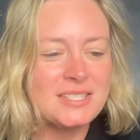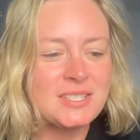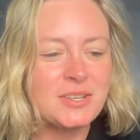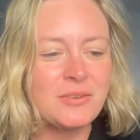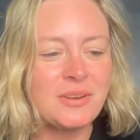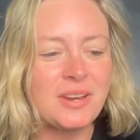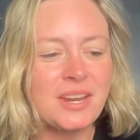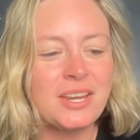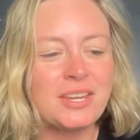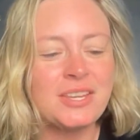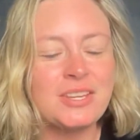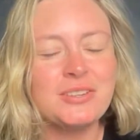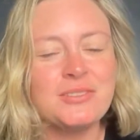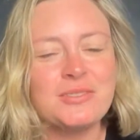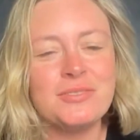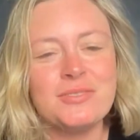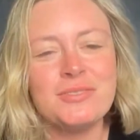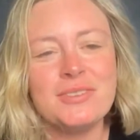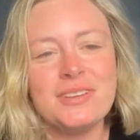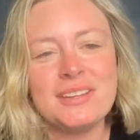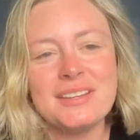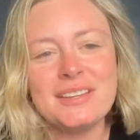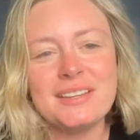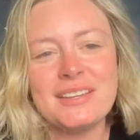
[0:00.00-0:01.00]
So can
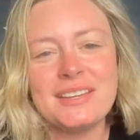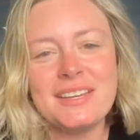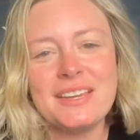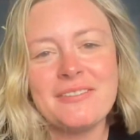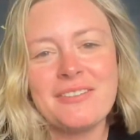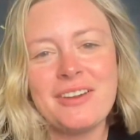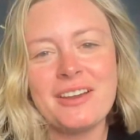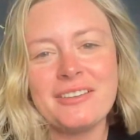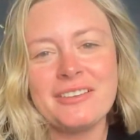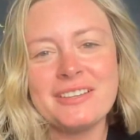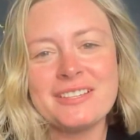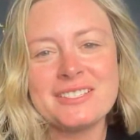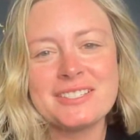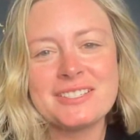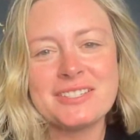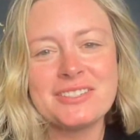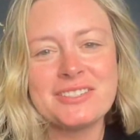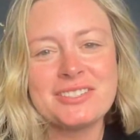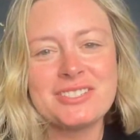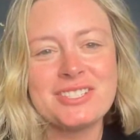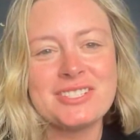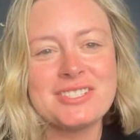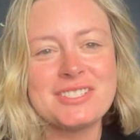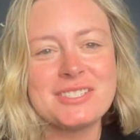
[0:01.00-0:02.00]
you give our
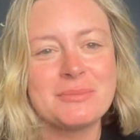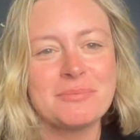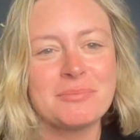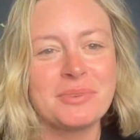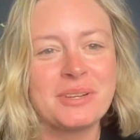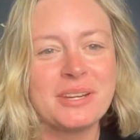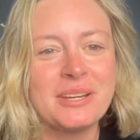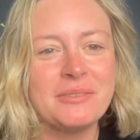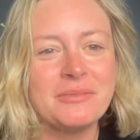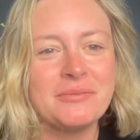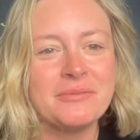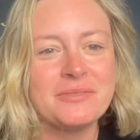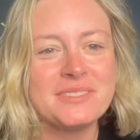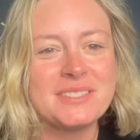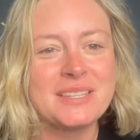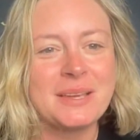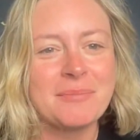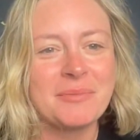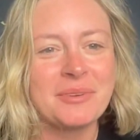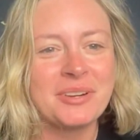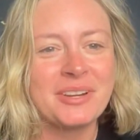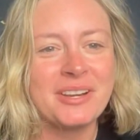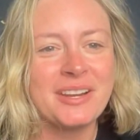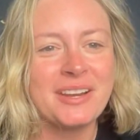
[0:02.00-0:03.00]
listeners just a brief
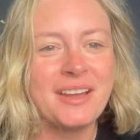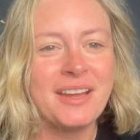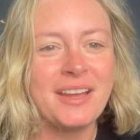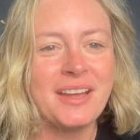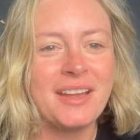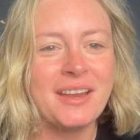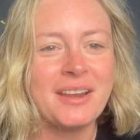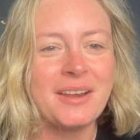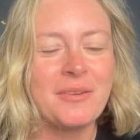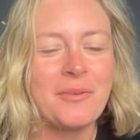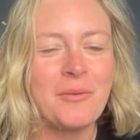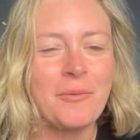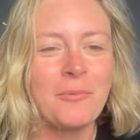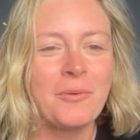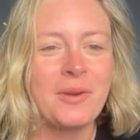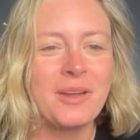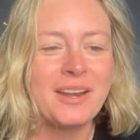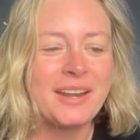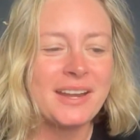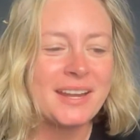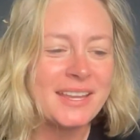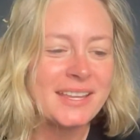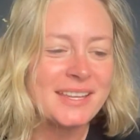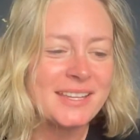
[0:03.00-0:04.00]
summary on
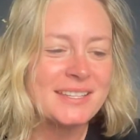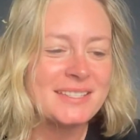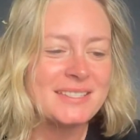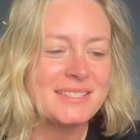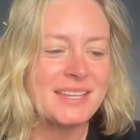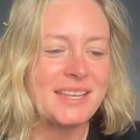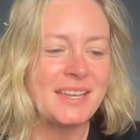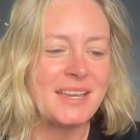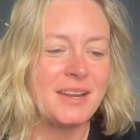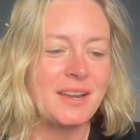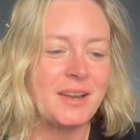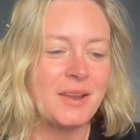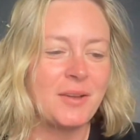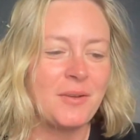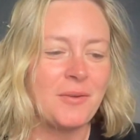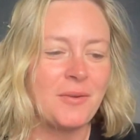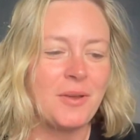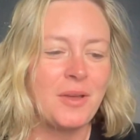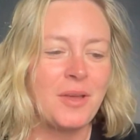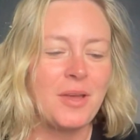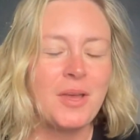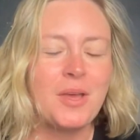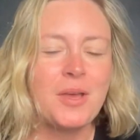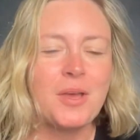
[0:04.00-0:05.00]
what it is and
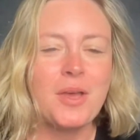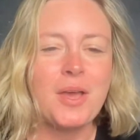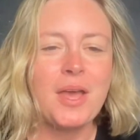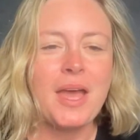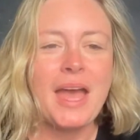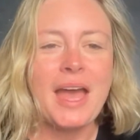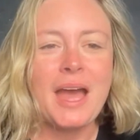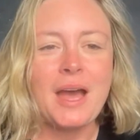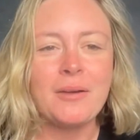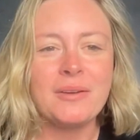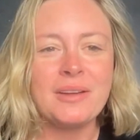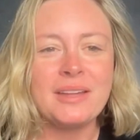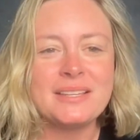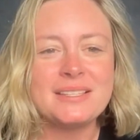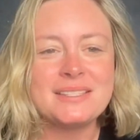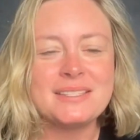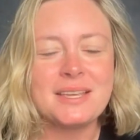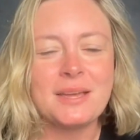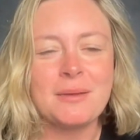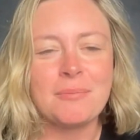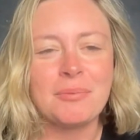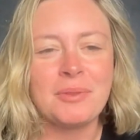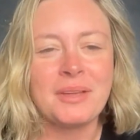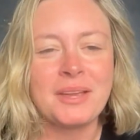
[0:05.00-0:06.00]
how
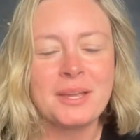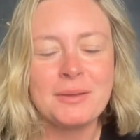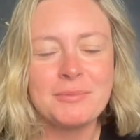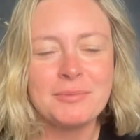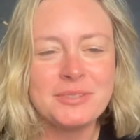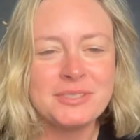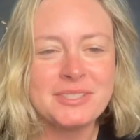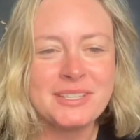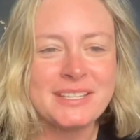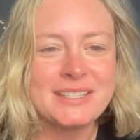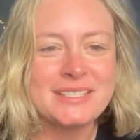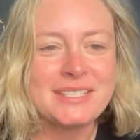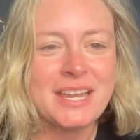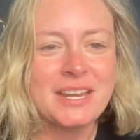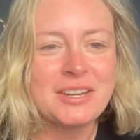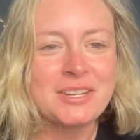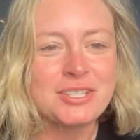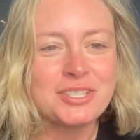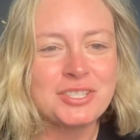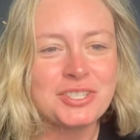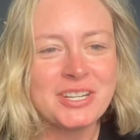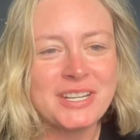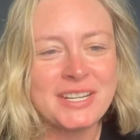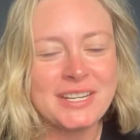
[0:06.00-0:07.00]
it's applicable in
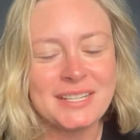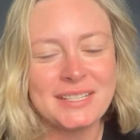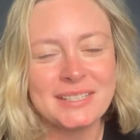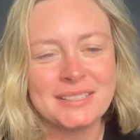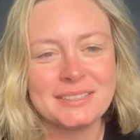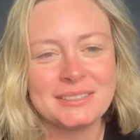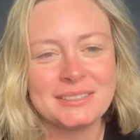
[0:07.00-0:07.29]
dentistry?